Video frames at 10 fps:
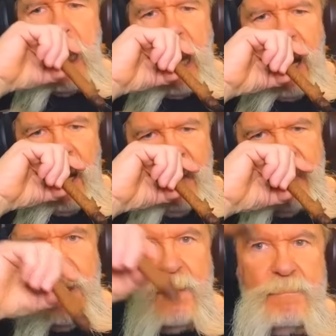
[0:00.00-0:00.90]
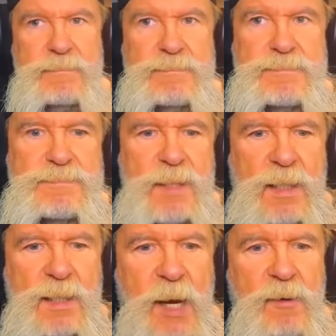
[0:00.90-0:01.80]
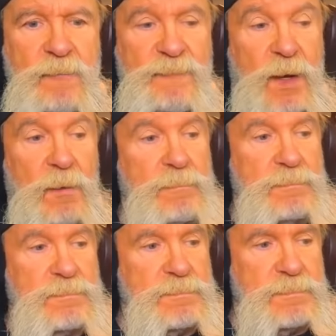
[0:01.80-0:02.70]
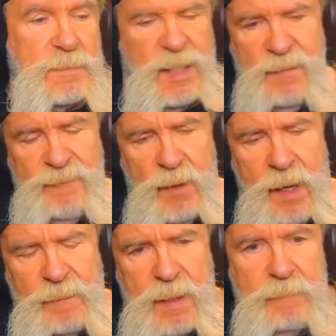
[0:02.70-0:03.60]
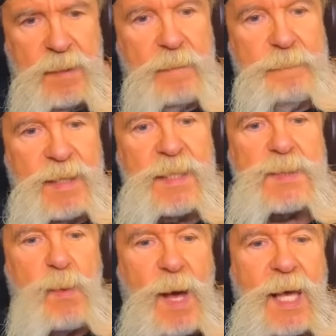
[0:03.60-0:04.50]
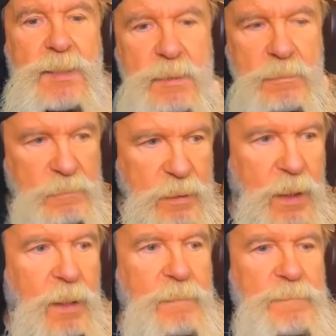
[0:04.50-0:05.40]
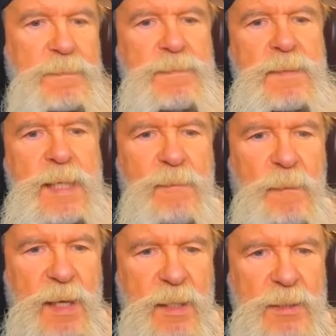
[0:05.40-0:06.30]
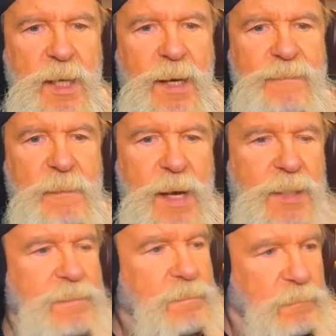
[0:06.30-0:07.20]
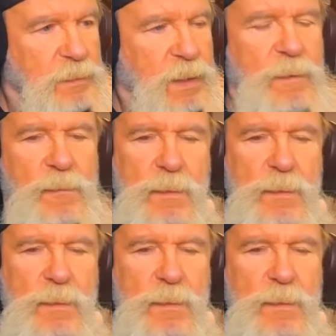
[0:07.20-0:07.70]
I think Taker felt needed to feel obligated, but business wise, yeah, I'm gonna make this a hell of a match and put him over.